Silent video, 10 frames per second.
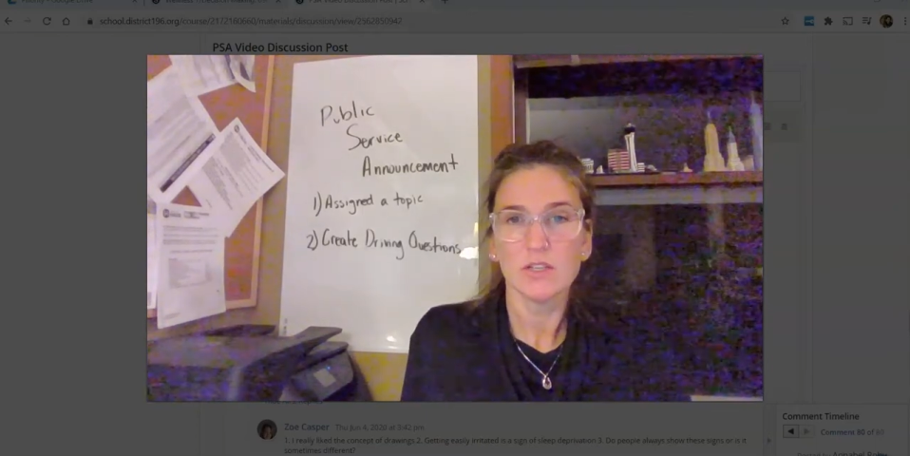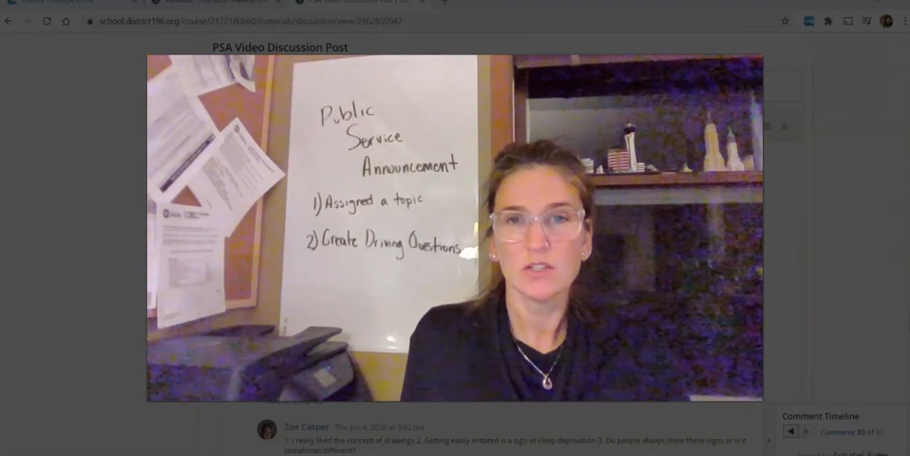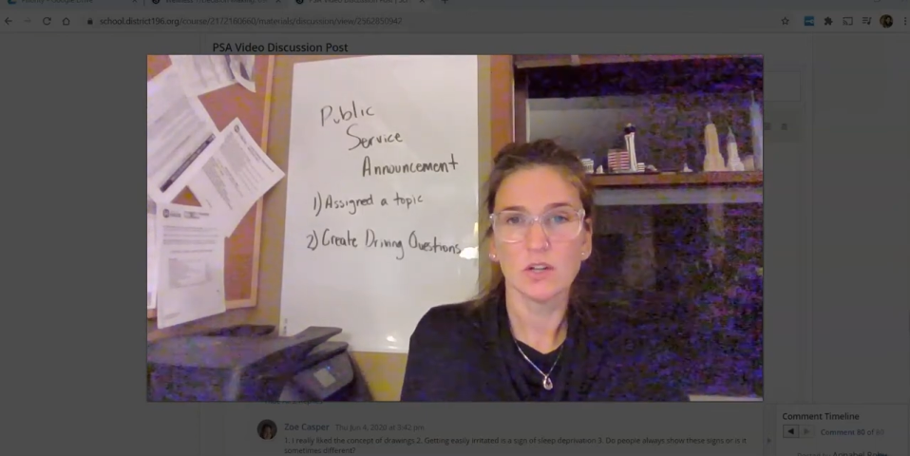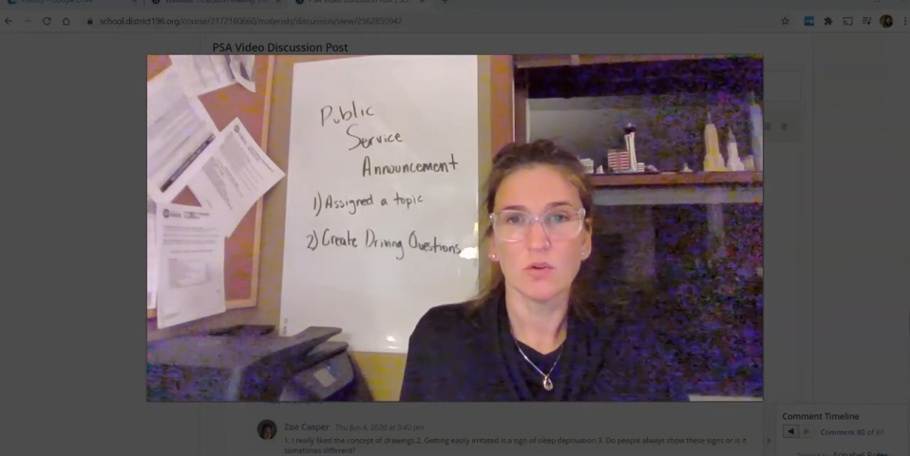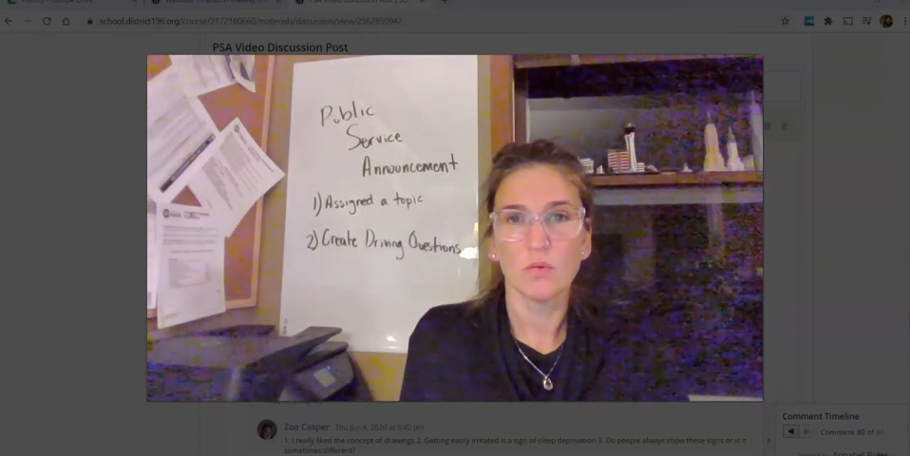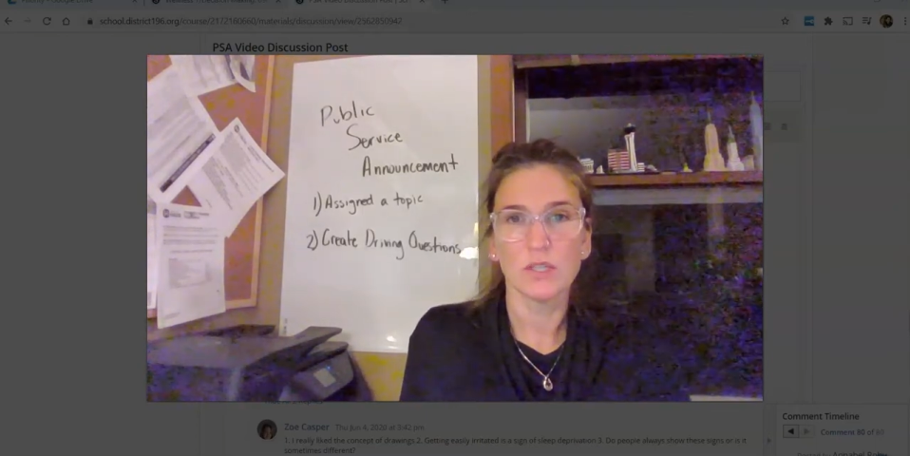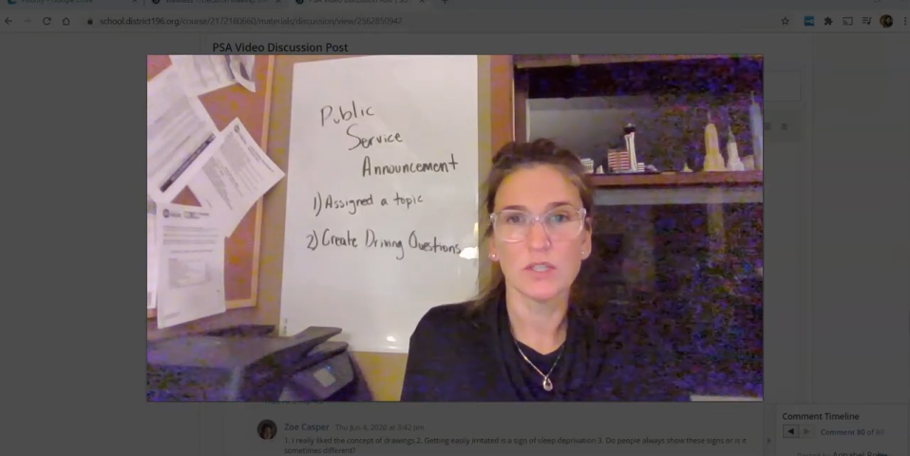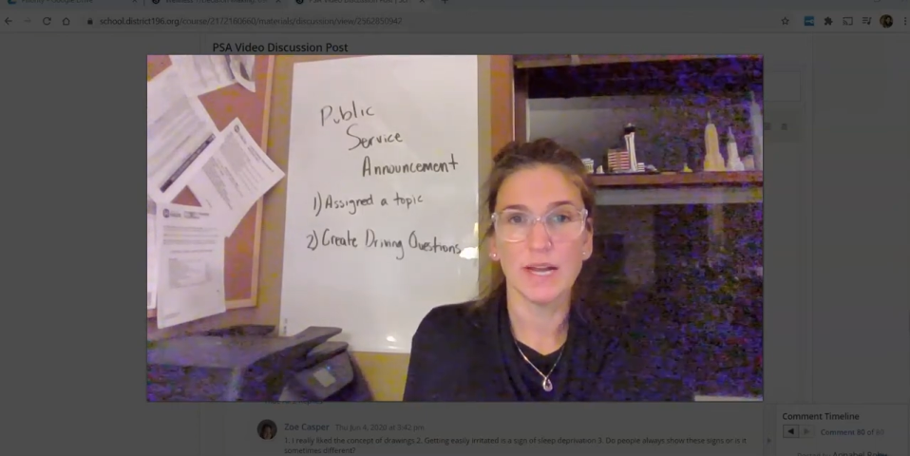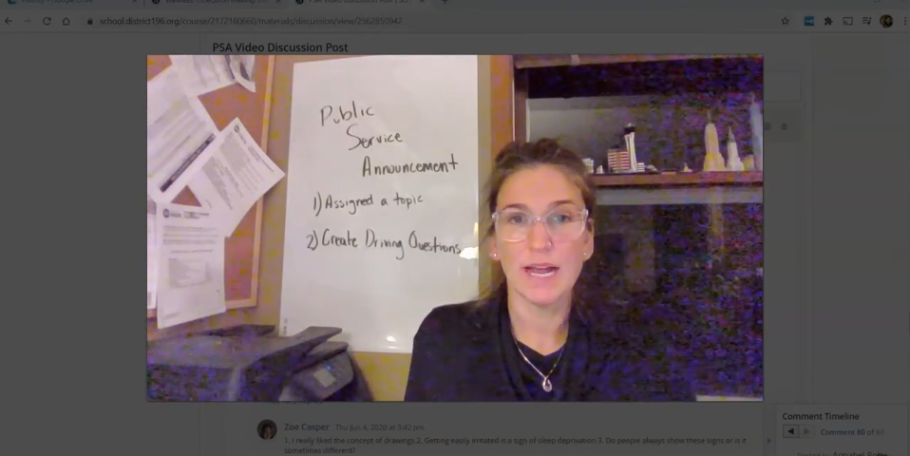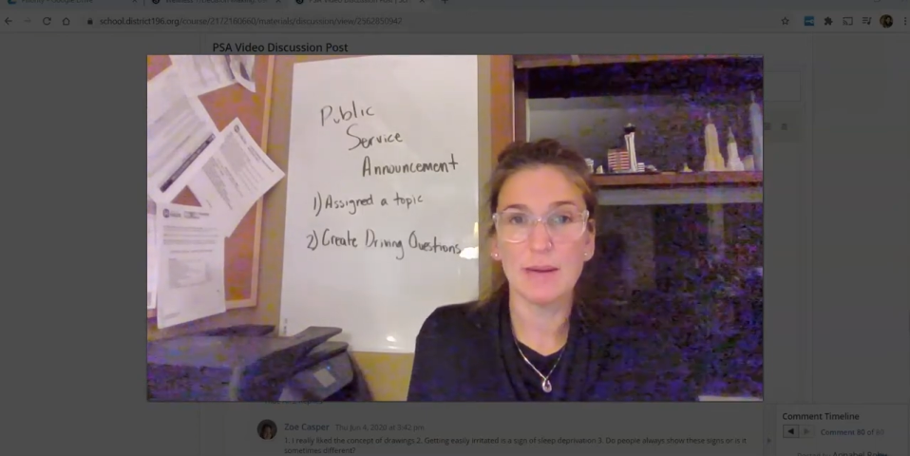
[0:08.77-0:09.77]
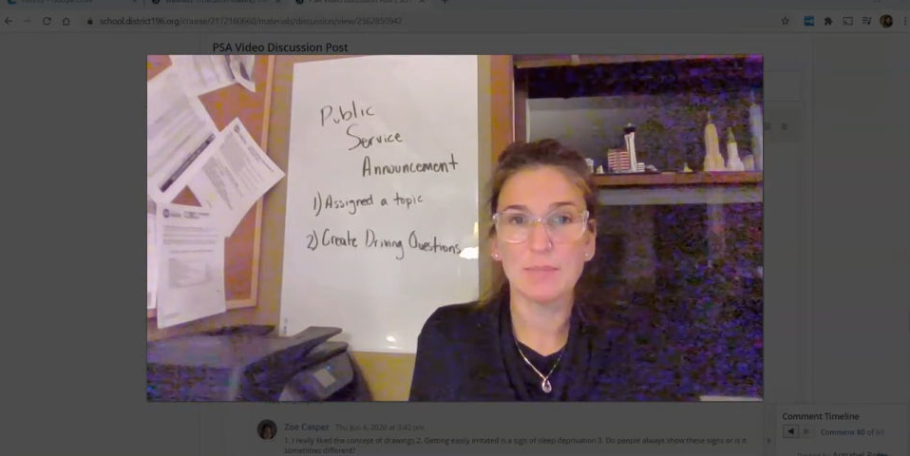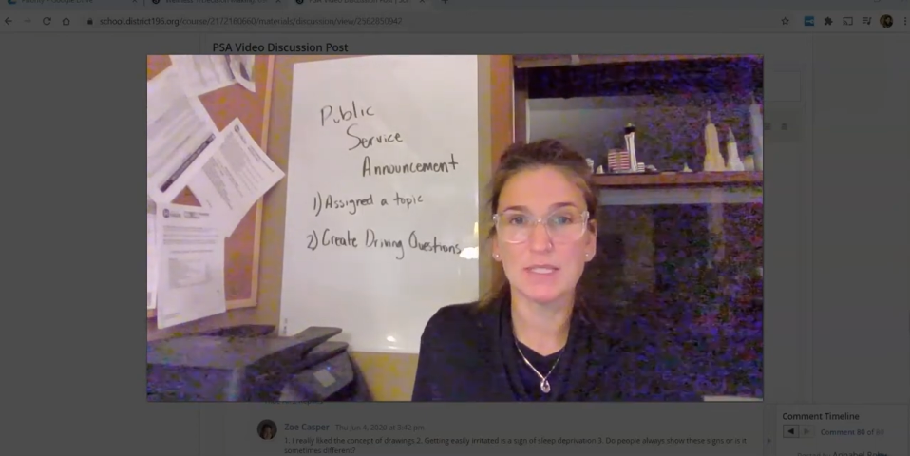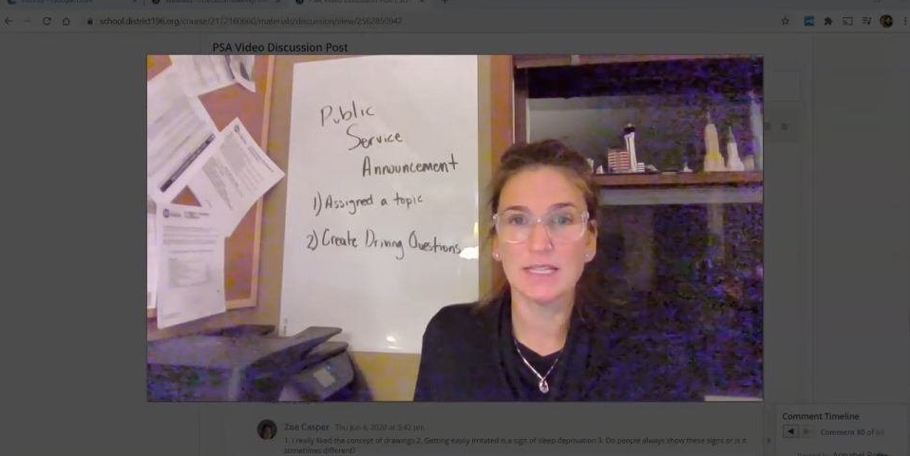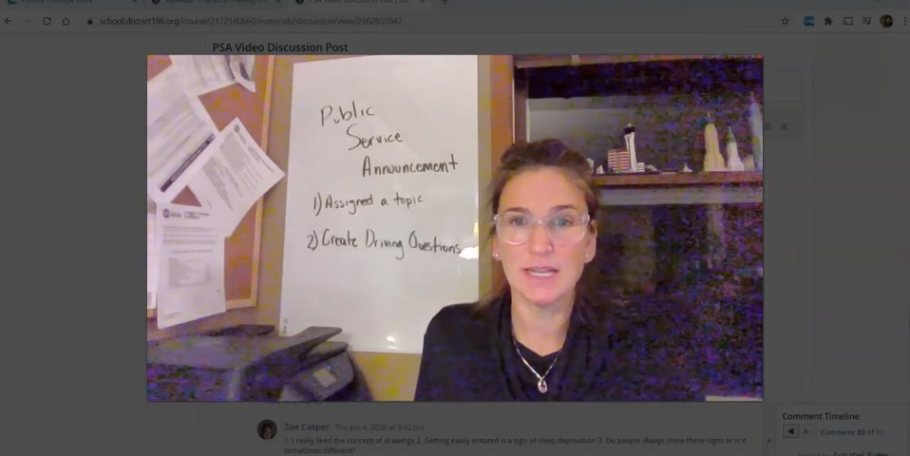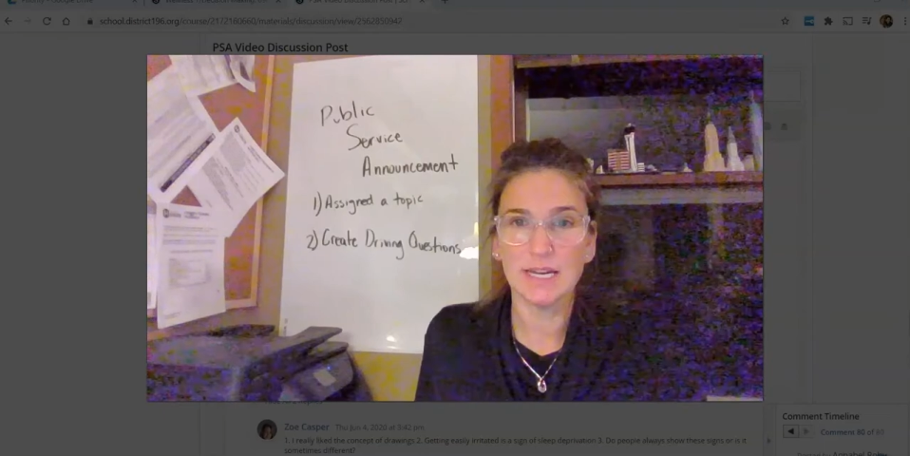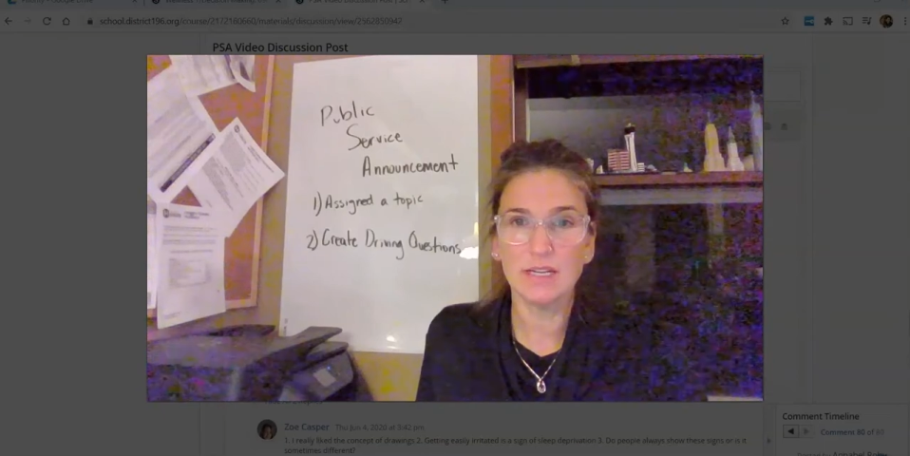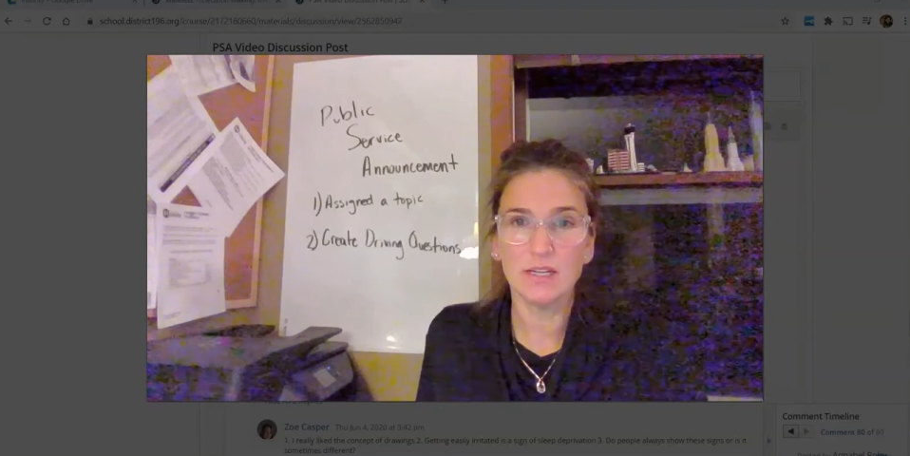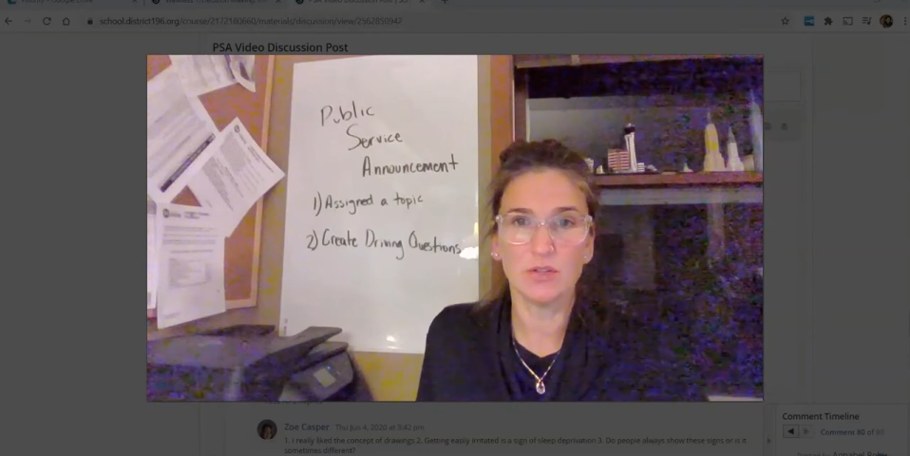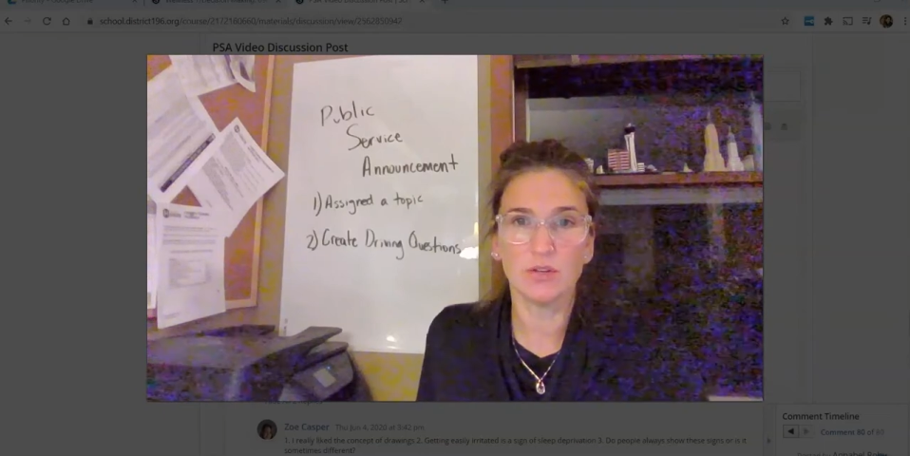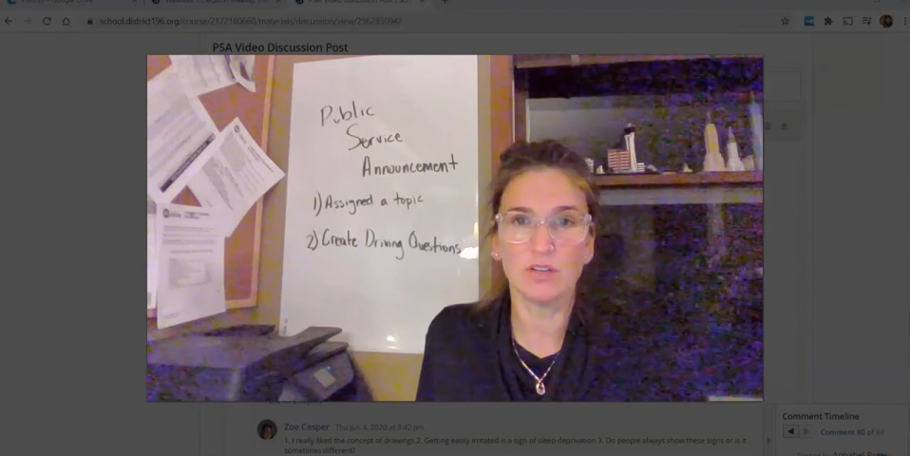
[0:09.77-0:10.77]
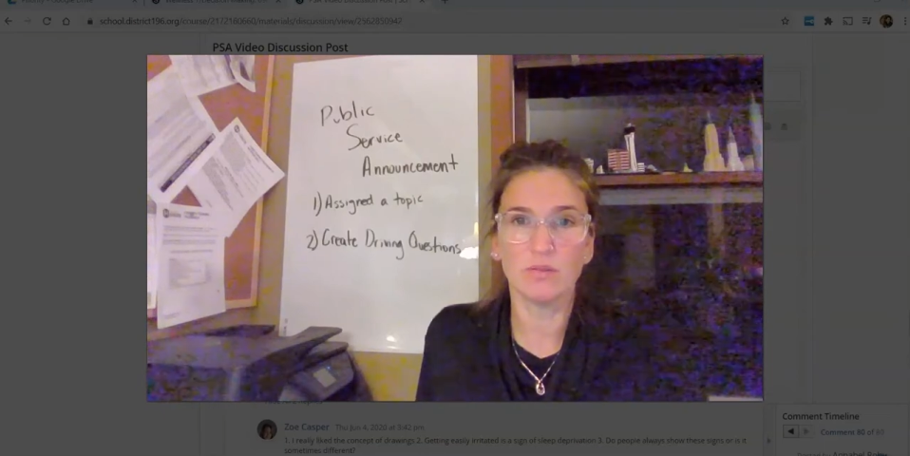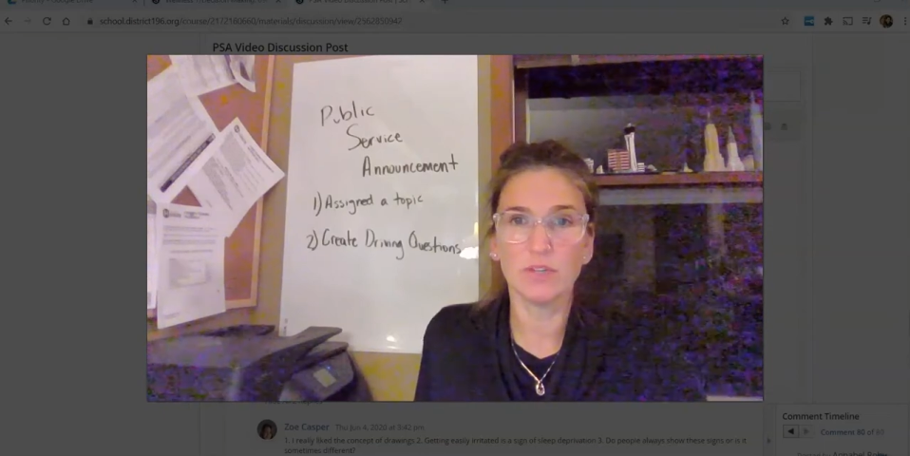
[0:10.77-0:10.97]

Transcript: So what's going to happen today is you're going to